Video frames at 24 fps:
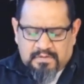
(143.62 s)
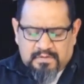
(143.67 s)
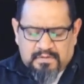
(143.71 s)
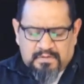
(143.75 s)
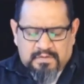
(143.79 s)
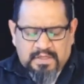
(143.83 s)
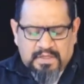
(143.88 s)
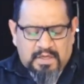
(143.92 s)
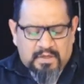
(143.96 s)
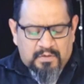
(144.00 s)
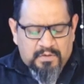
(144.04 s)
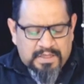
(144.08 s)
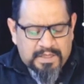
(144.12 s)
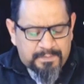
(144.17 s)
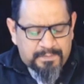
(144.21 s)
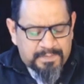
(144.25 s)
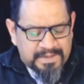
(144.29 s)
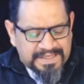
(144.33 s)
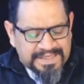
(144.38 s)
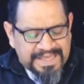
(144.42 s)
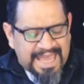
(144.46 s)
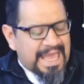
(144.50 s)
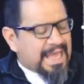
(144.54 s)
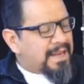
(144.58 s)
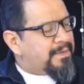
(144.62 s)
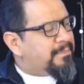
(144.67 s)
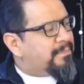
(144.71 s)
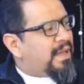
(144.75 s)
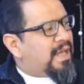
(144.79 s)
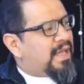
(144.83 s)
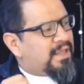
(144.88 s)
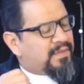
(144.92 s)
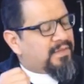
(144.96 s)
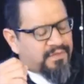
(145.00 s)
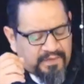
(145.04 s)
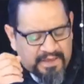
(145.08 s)
Now, he began
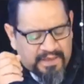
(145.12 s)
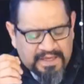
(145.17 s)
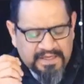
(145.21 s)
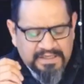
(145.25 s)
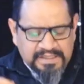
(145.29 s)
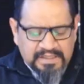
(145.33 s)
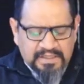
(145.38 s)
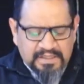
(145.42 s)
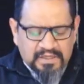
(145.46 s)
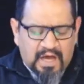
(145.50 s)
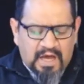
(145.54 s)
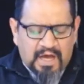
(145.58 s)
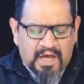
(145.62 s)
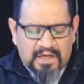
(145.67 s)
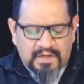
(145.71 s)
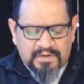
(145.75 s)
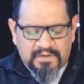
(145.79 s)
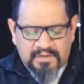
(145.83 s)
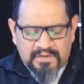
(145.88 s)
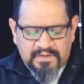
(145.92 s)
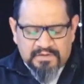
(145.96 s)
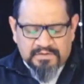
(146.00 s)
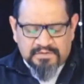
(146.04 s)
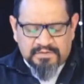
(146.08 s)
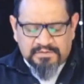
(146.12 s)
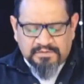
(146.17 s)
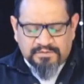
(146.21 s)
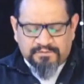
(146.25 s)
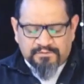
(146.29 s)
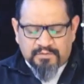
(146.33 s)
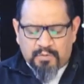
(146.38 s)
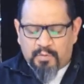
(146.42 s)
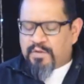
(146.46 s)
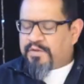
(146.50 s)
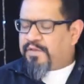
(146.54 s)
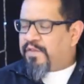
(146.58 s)
by thanking God
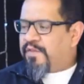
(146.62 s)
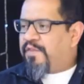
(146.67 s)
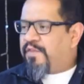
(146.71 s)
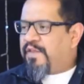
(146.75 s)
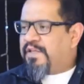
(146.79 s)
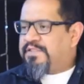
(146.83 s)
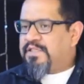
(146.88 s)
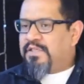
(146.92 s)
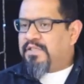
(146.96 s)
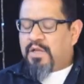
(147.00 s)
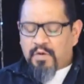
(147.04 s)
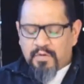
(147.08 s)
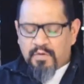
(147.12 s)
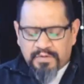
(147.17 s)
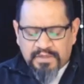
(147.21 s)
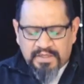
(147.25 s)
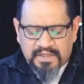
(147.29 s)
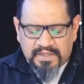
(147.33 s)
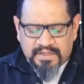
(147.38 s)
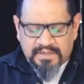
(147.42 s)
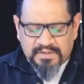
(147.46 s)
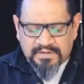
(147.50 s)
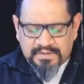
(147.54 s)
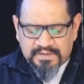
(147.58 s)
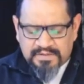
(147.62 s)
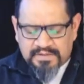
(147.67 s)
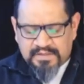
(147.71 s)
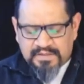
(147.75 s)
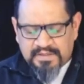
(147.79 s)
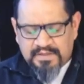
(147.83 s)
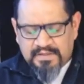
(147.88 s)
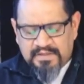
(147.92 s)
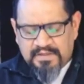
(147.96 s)
for what the Thessalonians